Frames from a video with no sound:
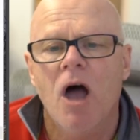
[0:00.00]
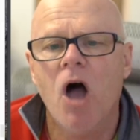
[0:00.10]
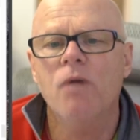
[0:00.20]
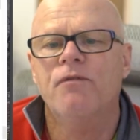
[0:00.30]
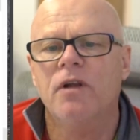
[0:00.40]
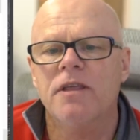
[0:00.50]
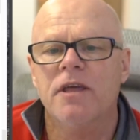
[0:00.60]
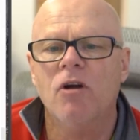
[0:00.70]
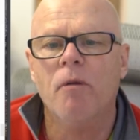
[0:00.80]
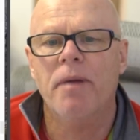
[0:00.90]
Hopefully
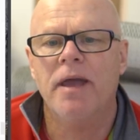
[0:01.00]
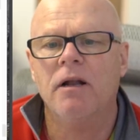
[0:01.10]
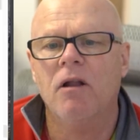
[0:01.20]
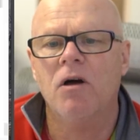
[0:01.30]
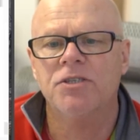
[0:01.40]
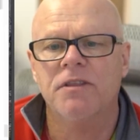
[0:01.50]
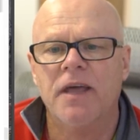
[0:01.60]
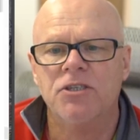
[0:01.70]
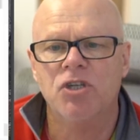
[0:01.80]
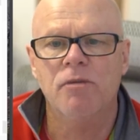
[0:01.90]
they're not penalising
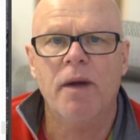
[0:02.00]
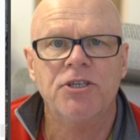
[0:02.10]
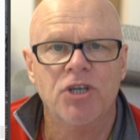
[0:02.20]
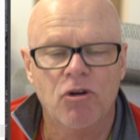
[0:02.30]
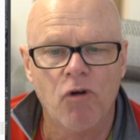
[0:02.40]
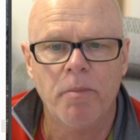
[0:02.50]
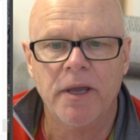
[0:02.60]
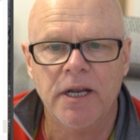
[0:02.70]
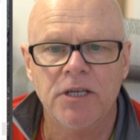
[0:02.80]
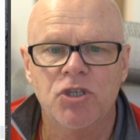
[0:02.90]
that too much and
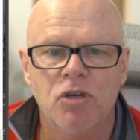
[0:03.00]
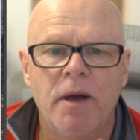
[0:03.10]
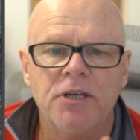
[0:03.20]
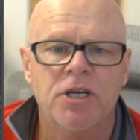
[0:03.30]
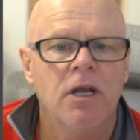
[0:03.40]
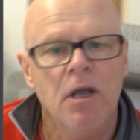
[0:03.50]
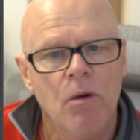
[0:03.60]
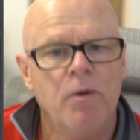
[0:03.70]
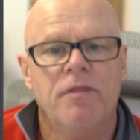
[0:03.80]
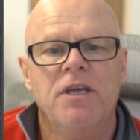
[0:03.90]
cropping it in too much.
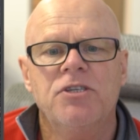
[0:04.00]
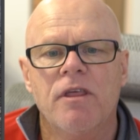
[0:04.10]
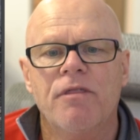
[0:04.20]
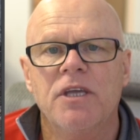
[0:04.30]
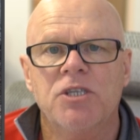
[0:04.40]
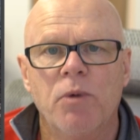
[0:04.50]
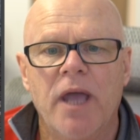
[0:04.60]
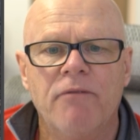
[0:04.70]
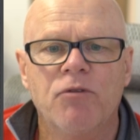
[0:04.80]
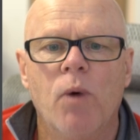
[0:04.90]
These are the things that we
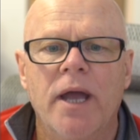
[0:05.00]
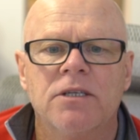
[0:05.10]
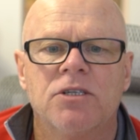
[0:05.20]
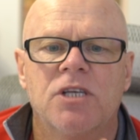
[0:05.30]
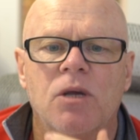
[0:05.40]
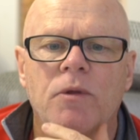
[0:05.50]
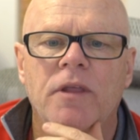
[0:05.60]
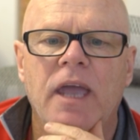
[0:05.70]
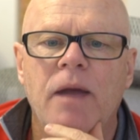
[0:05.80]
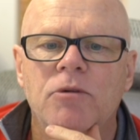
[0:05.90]
have to wait and see when
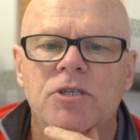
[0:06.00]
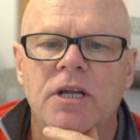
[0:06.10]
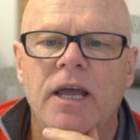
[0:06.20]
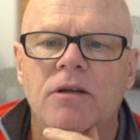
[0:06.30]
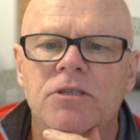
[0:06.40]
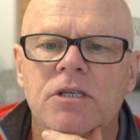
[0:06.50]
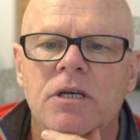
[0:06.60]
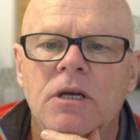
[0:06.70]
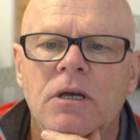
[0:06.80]
the camera's announced.